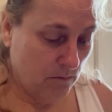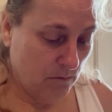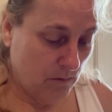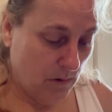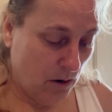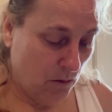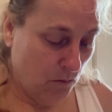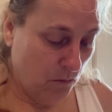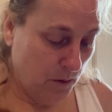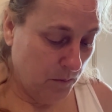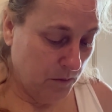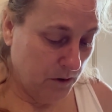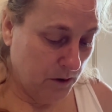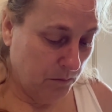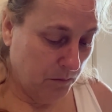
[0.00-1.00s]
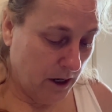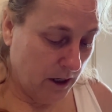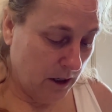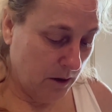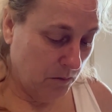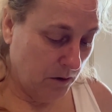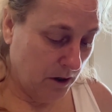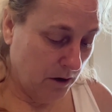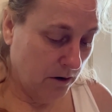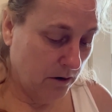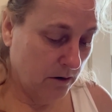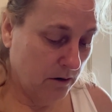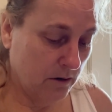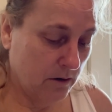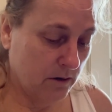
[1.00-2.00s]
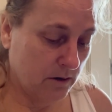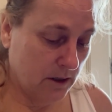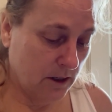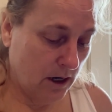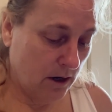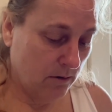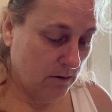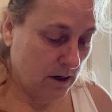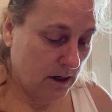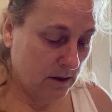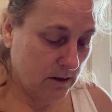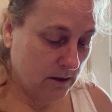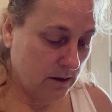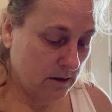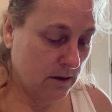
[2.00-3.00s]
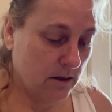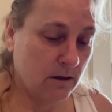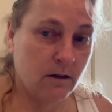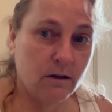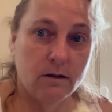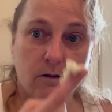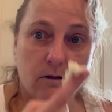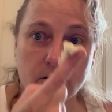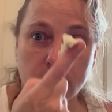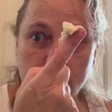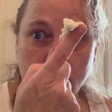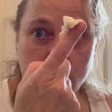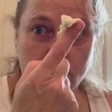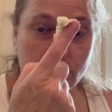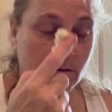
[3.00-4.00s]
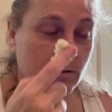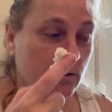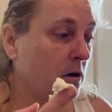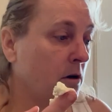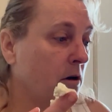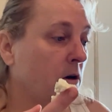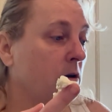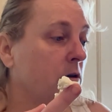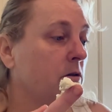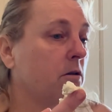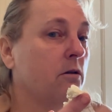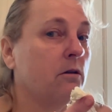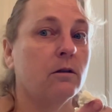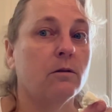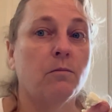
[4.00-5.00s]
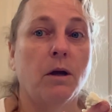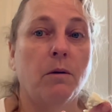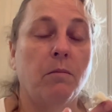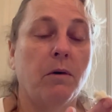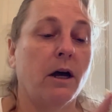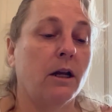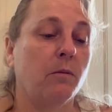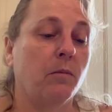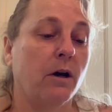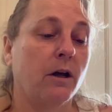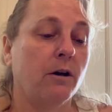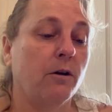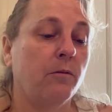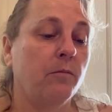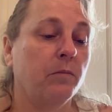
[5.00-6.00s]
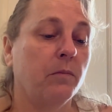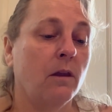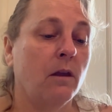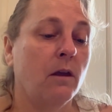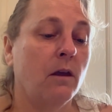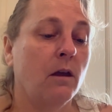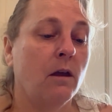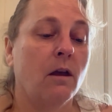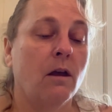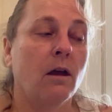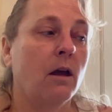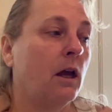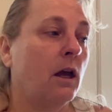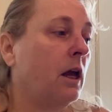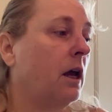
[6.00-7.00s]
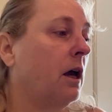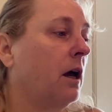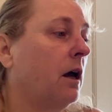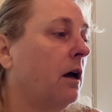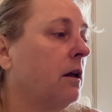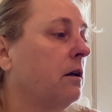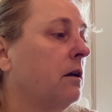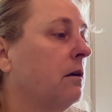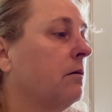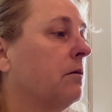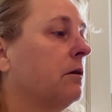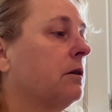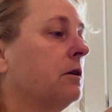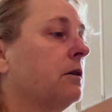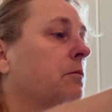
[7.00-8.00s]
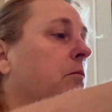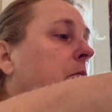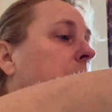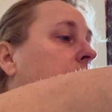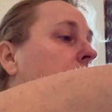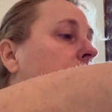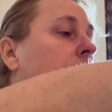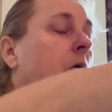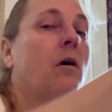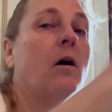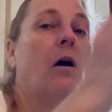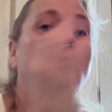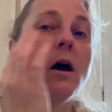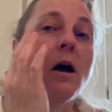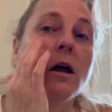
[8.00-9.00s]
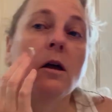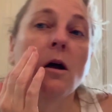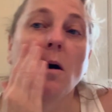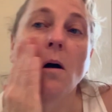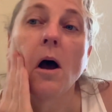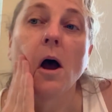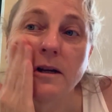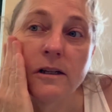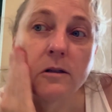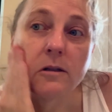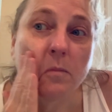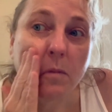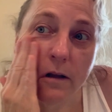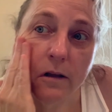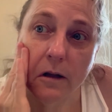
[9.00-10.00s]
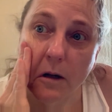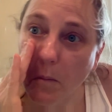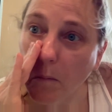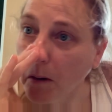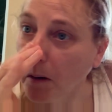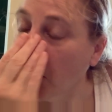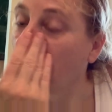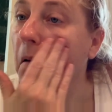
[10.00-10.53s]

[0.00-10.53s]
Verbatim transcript: my whipped body butter. Let's see how nice this is. So this is my body butter. And i just, you know, I just put a little bit